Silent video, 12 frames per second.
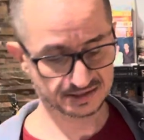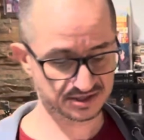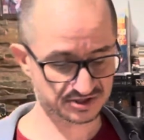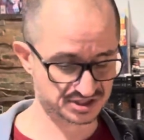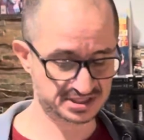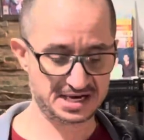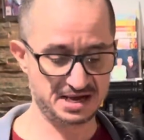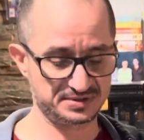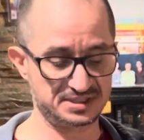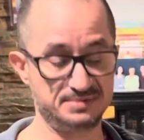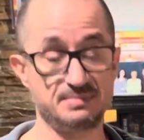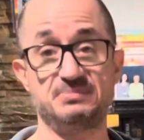they just announced
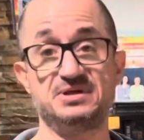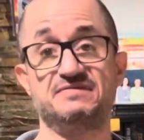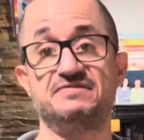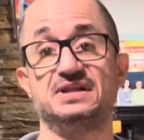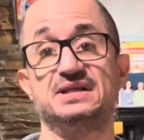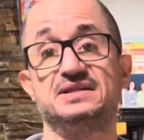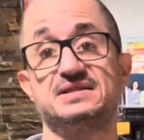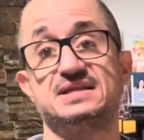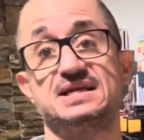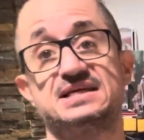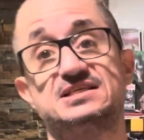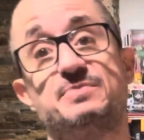he might be the villain in the
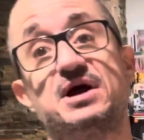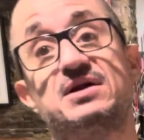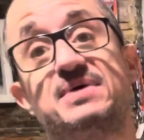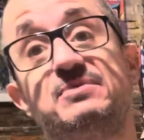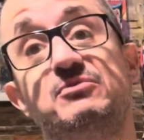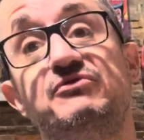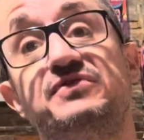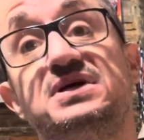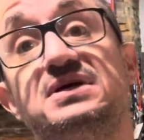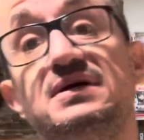next Spider-Man movie.